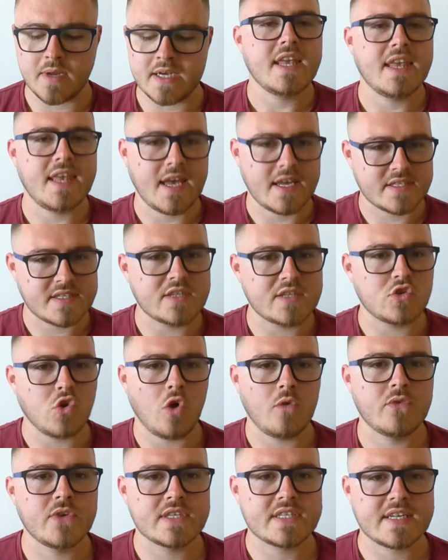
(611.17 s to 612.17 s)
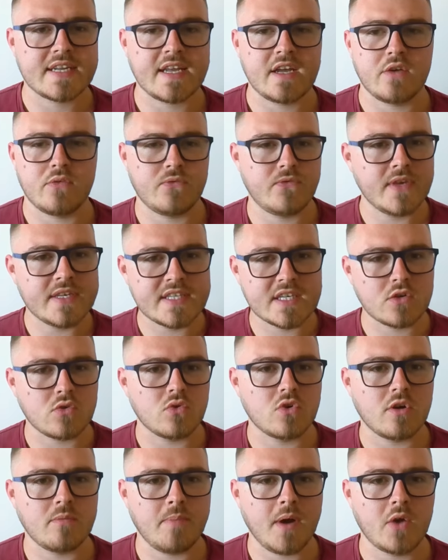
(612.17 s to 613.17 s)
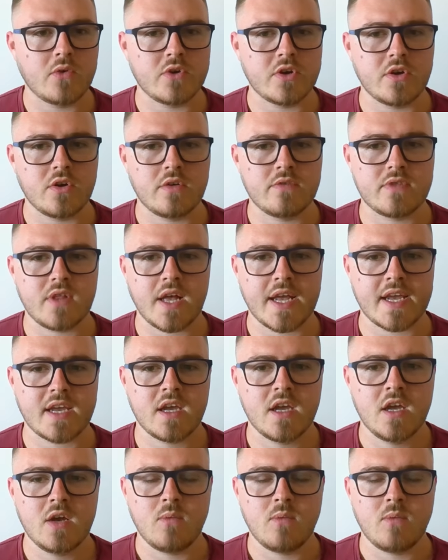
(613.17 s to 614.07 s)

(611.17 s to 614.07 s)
And yes, there's obviously a physical component of like,